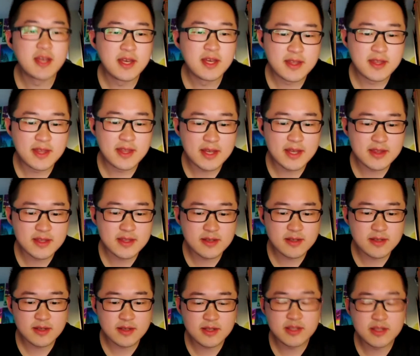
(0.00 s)
that
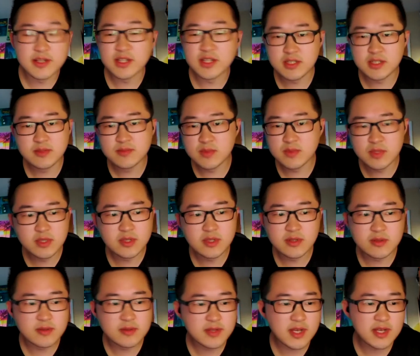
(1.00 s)
the clinician
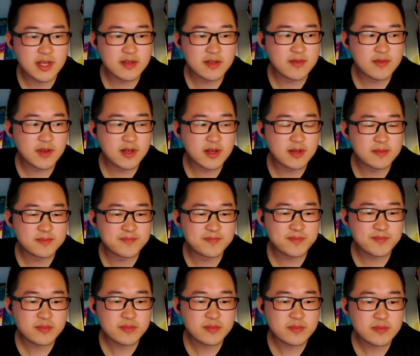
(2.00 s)
will kind of
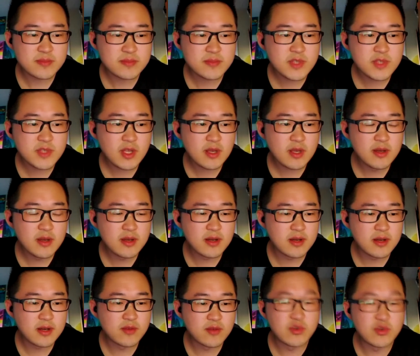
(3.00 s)

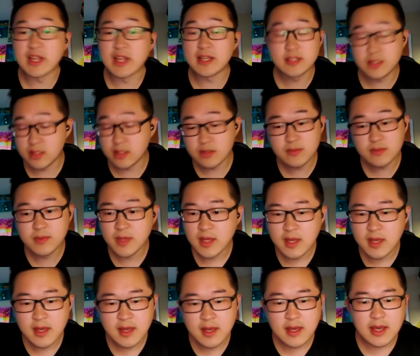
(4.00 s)
relay to you.
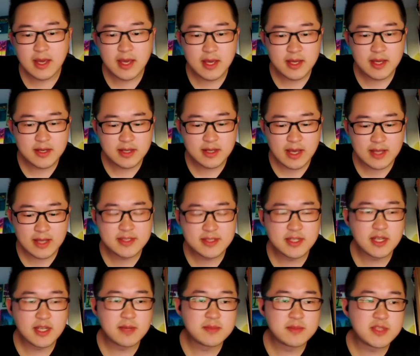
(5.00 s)
And at
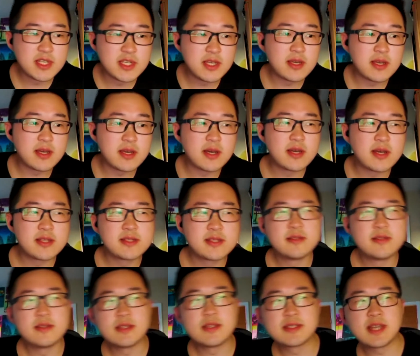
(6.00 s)
City MD,
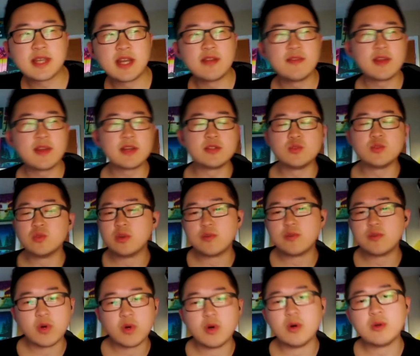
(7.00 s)
it's kind of like a dual
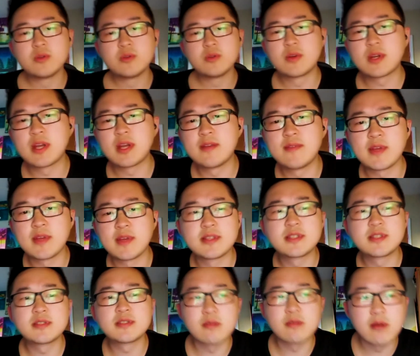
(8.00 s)
role. You're kind of like a
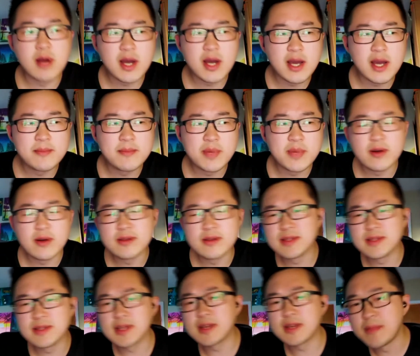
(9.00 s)
scribe, but
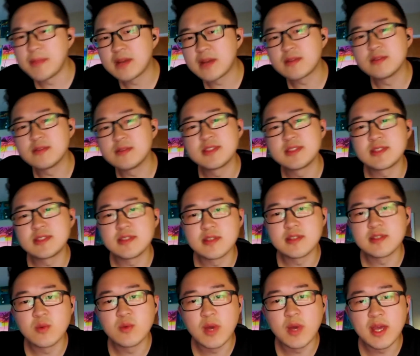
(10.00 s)
also like a medical assistant
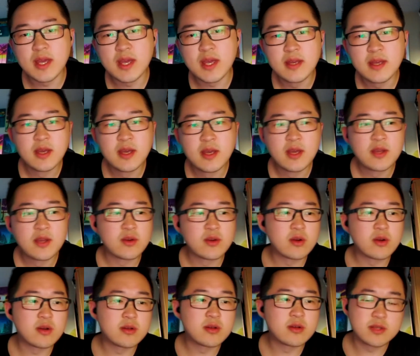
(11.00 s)
in a way.
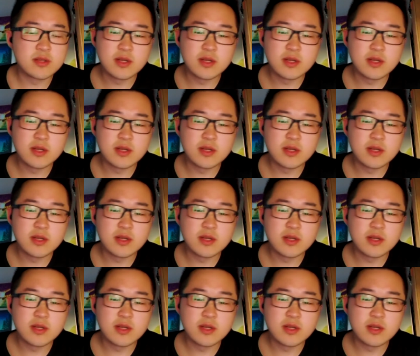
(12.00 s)
You're